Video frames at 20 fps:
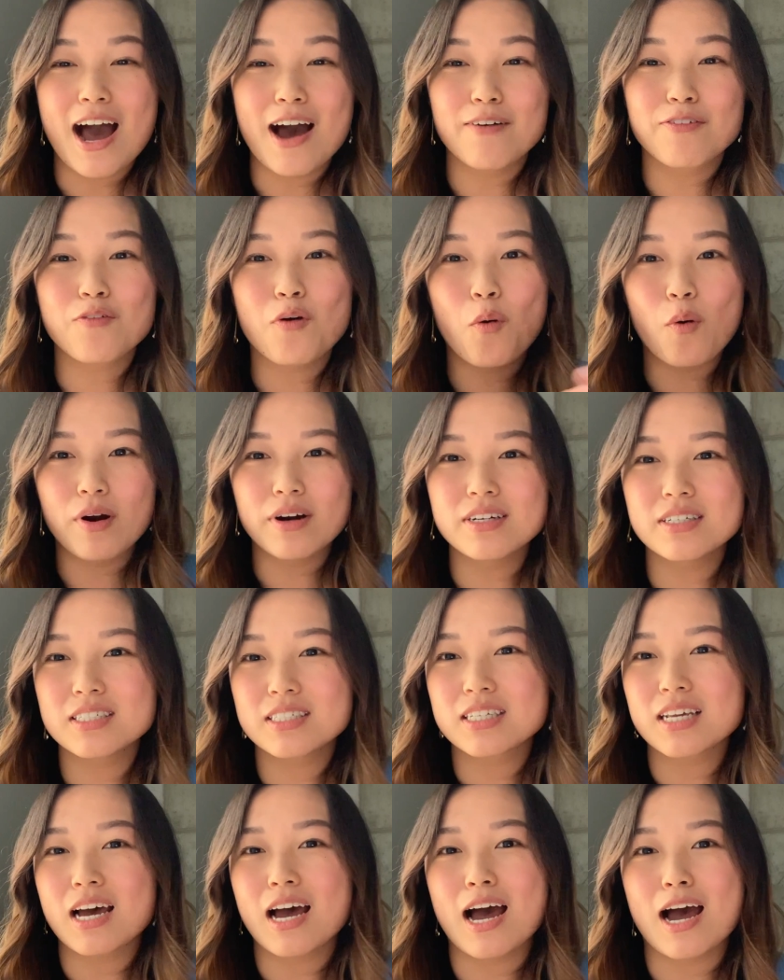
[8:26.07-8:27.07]
Of
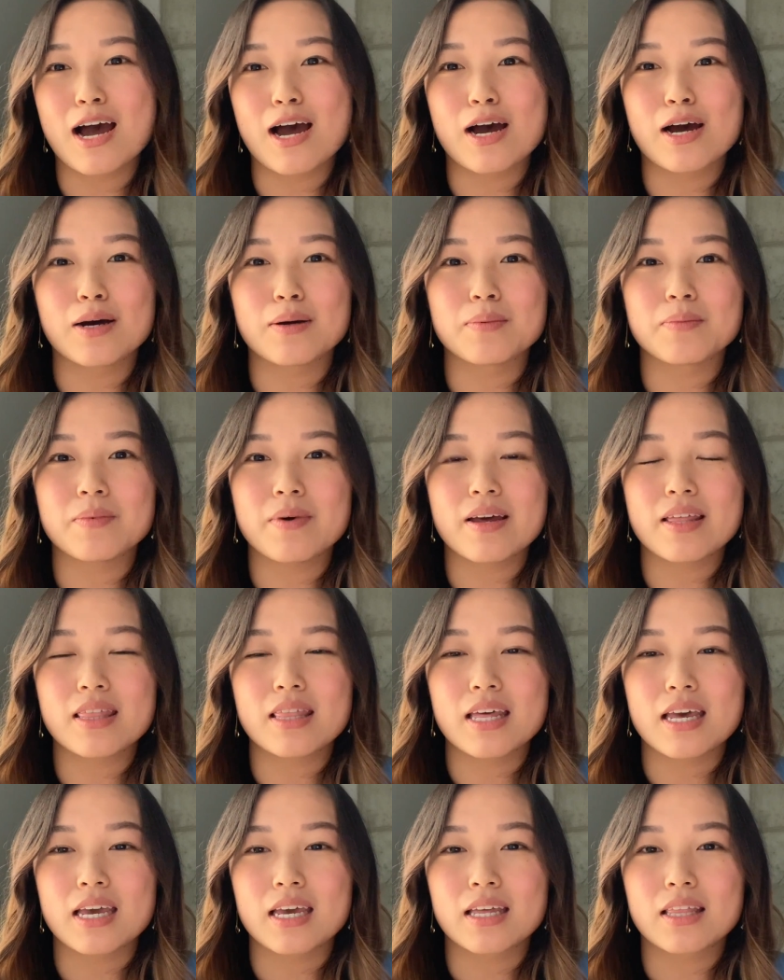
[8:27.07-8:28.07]
course, I
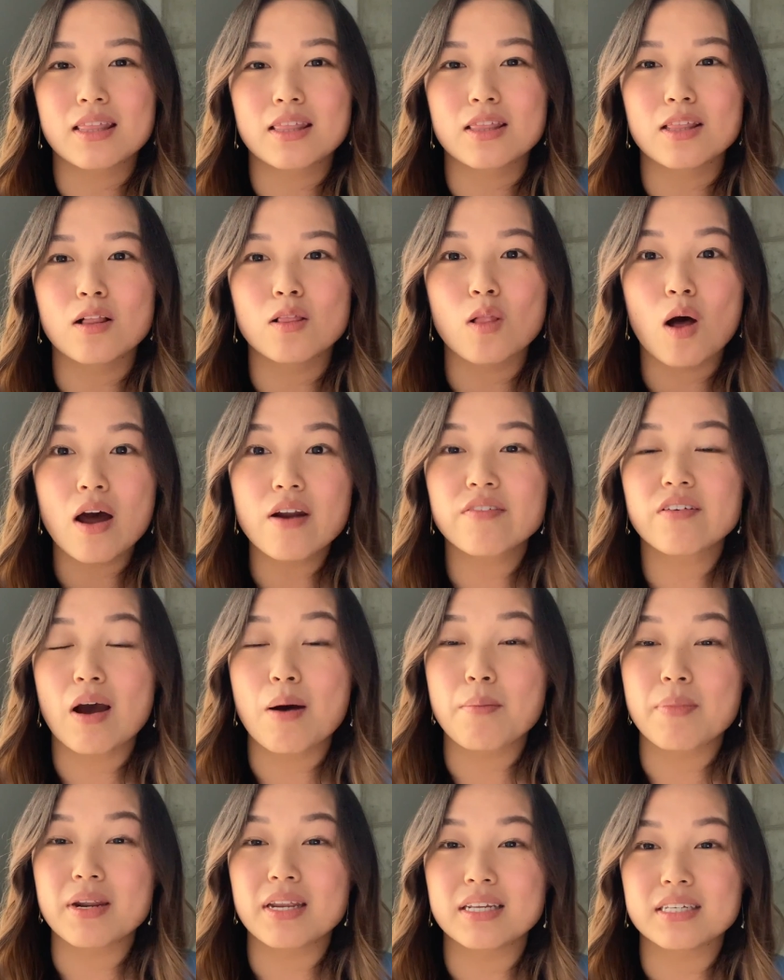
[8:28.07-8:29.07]
think a lot of
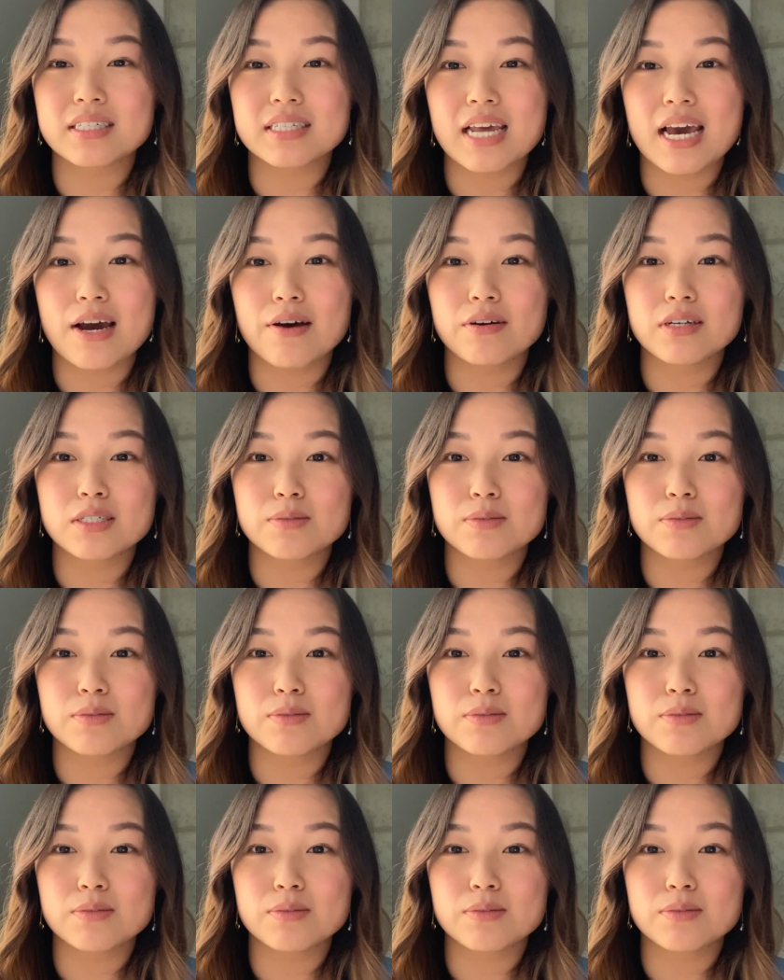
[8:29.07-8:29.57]
companies now,